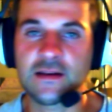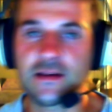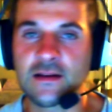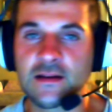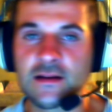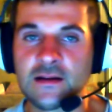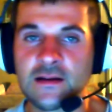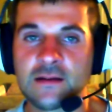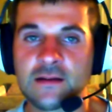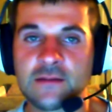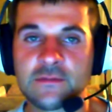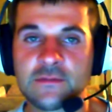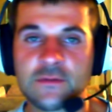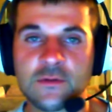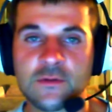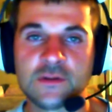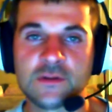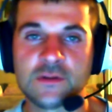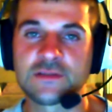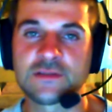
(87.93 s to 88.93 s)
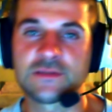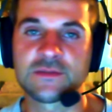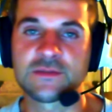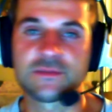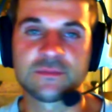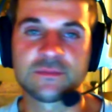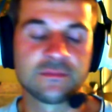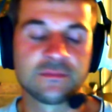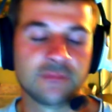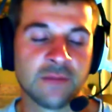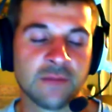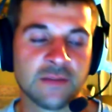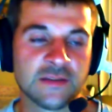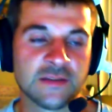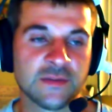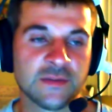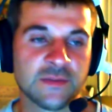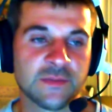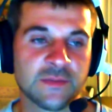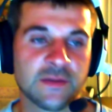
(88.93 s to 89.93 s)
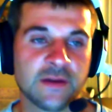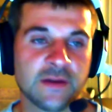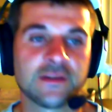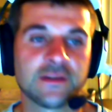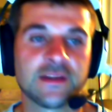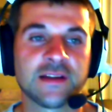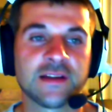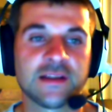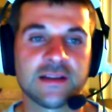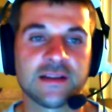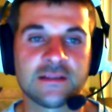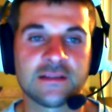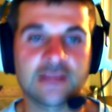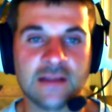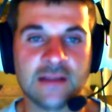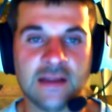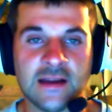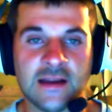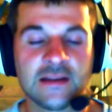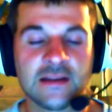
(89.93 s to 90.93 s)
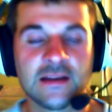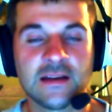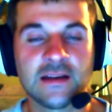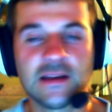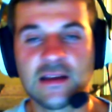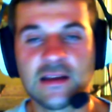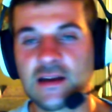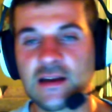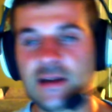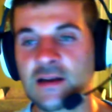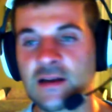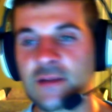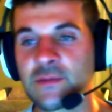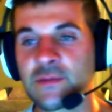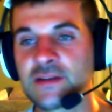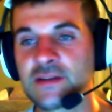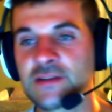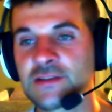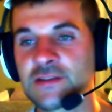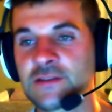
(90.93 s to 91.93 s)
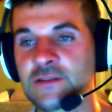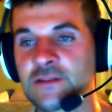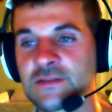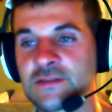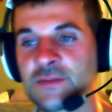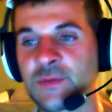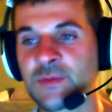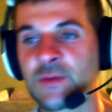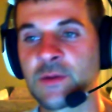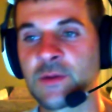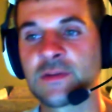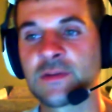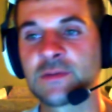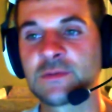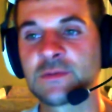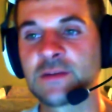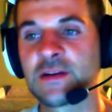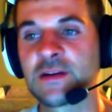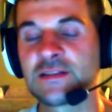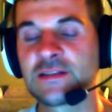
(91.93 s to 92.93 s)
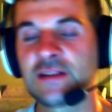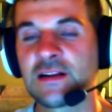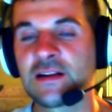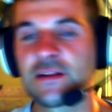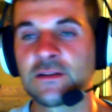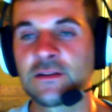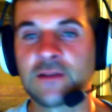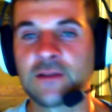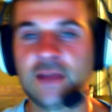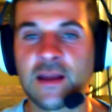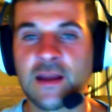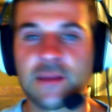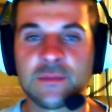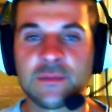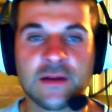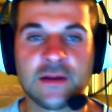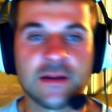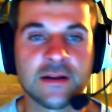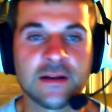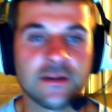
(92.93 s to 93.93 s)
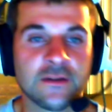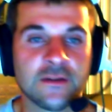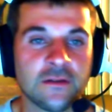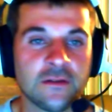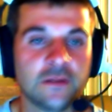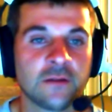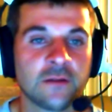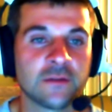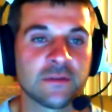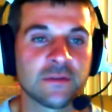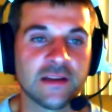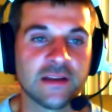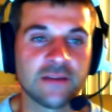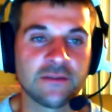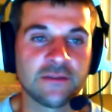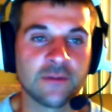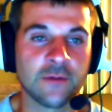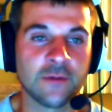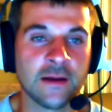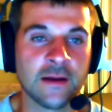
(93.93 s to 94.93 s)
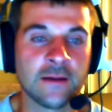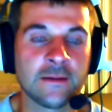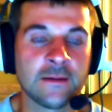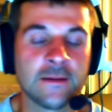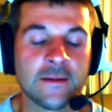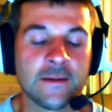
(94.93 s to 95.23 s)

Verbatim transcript: Um, of course, there's much much better to get than that, um, but it serves its purpose. We just need a little gameplay to go along with the giveaway.